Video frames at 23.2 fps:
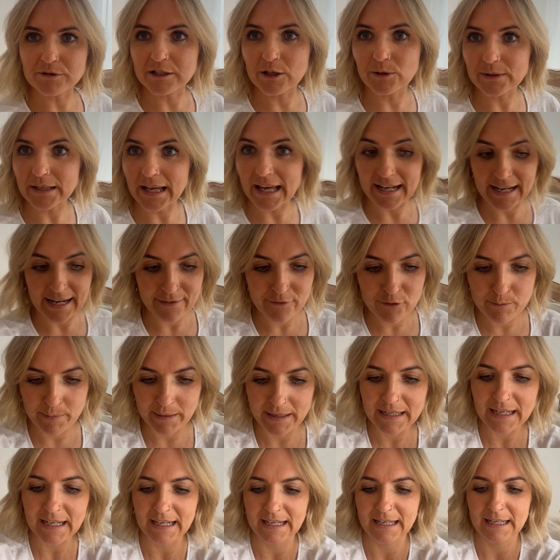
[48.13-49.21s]
No one had ever
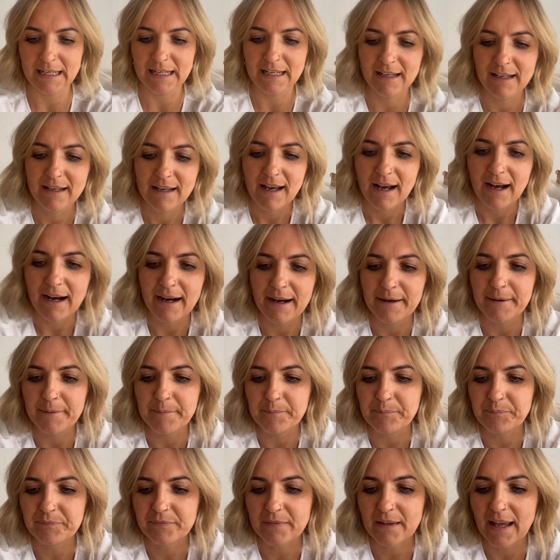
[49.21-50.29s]
been in here,
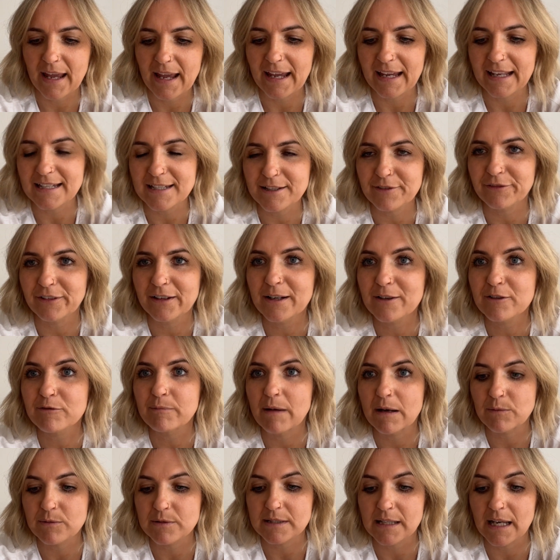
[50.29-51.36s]
and a friend of
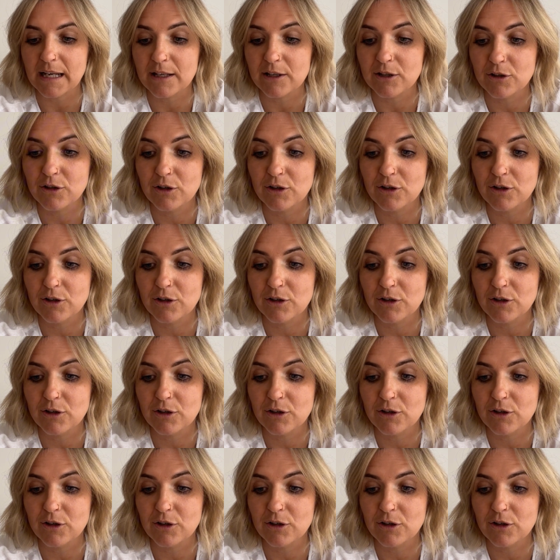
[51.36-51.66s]
mine was like,